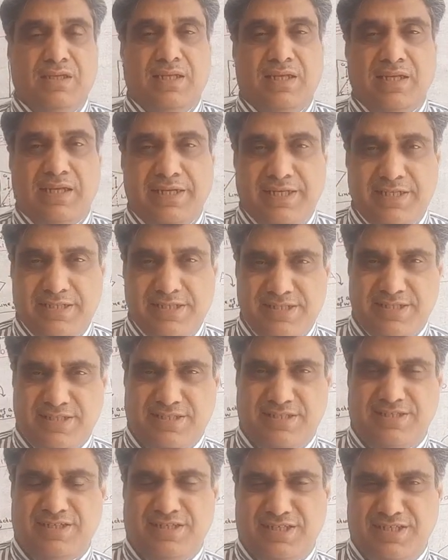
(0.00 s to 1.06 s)
let
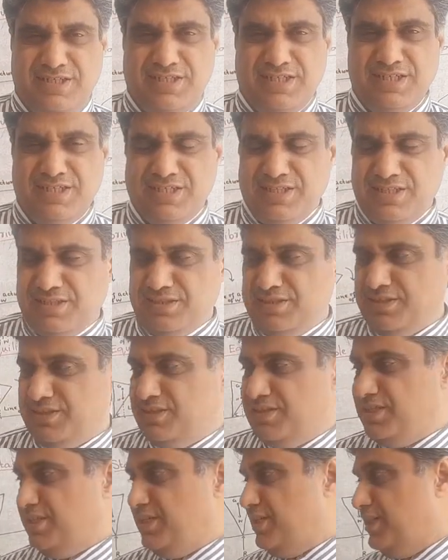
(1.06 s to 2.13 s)
us study
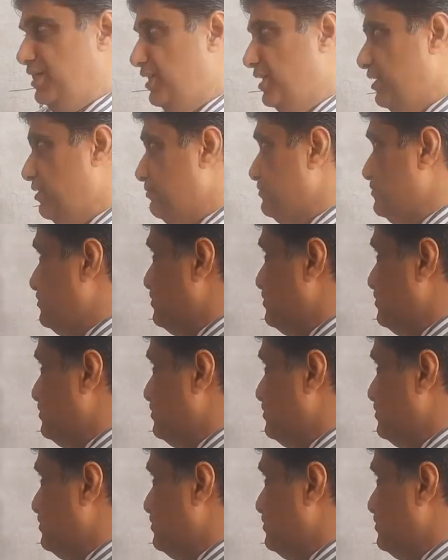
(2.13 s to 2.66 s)
the